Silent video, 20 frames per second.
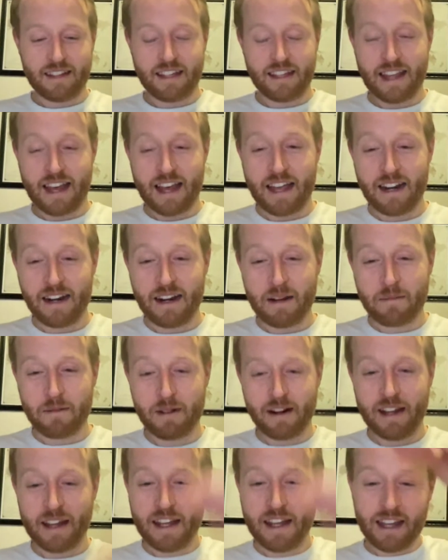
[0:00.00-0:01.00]
That
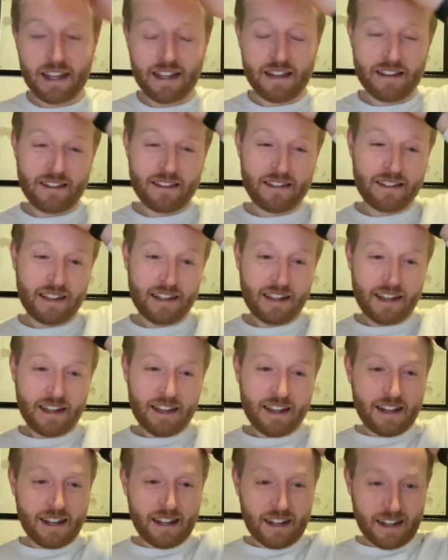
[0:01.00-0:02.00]
number is
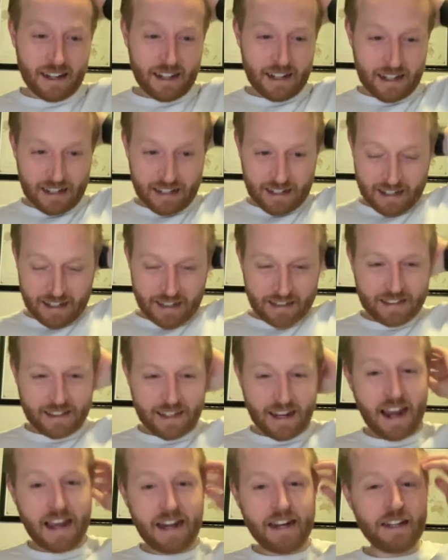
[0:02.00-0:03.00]
it's
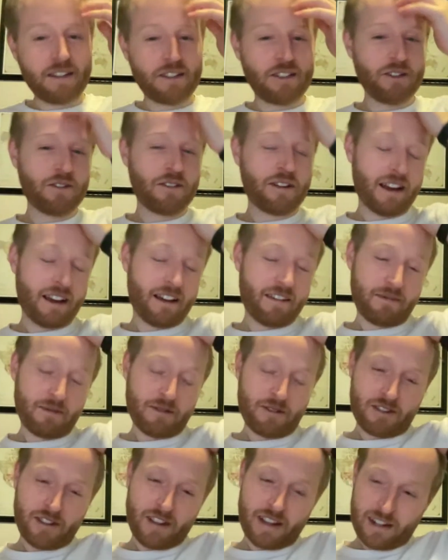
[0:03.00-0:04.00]

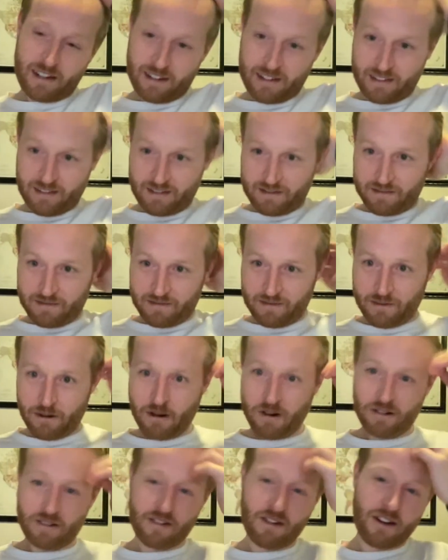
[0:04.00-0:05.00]
82.5%
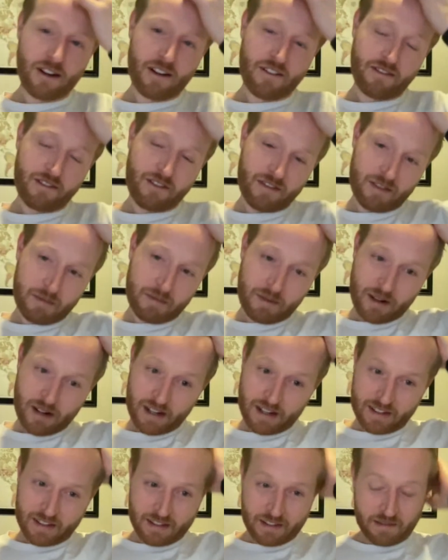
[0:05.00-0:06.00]
worse off of a
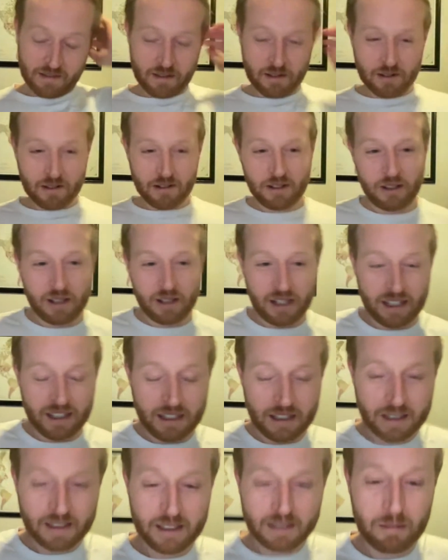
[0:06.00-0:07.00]
price if you were looking
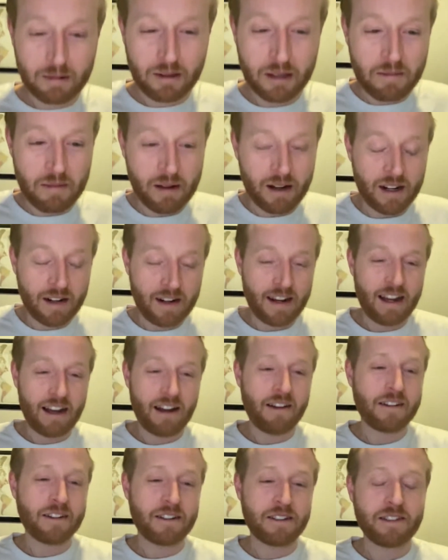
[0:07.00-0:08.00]
to play Bayern
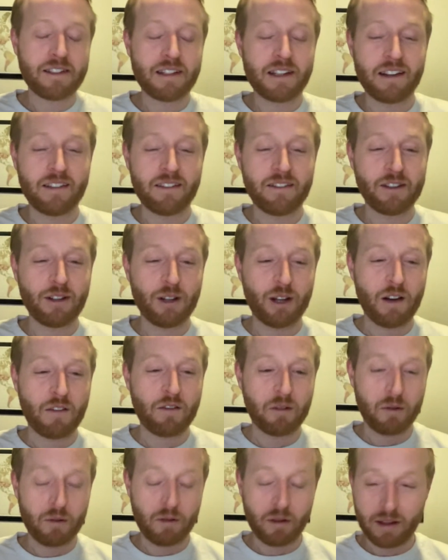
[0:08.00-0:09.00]
now and just didn't feel
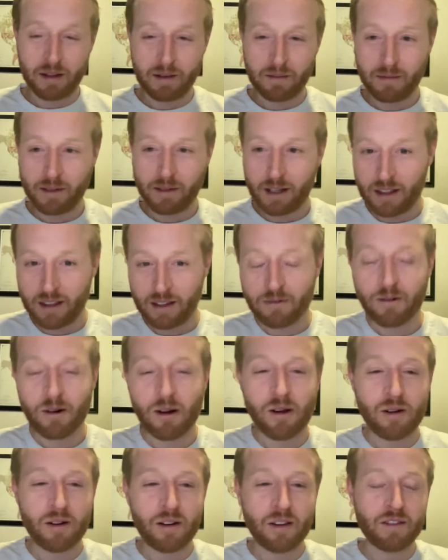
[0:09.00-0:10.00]
comfortable with them on the
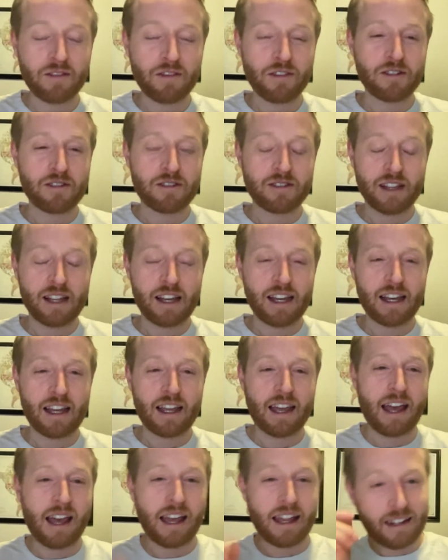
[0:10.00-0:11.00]
road in the first leg
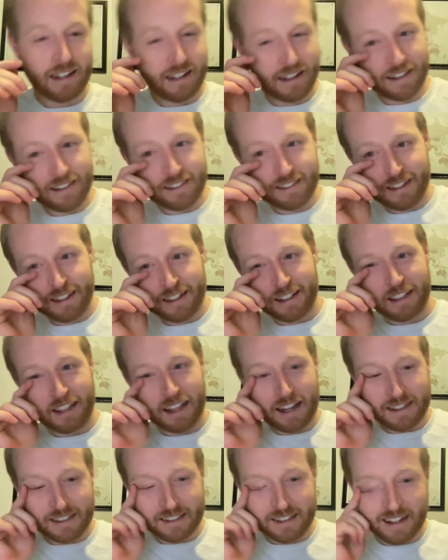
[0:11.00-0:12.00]
in
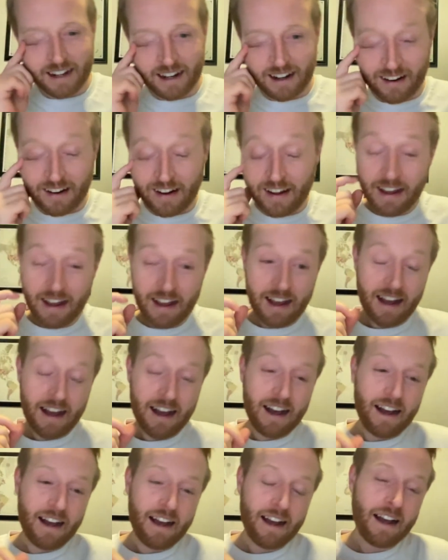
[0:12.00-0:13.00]
Glasgow.
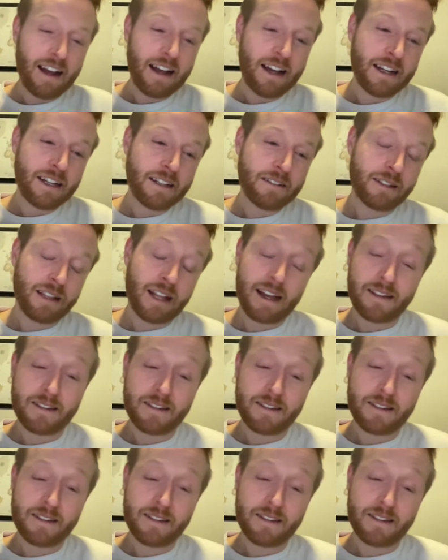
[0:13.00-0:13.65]
Man,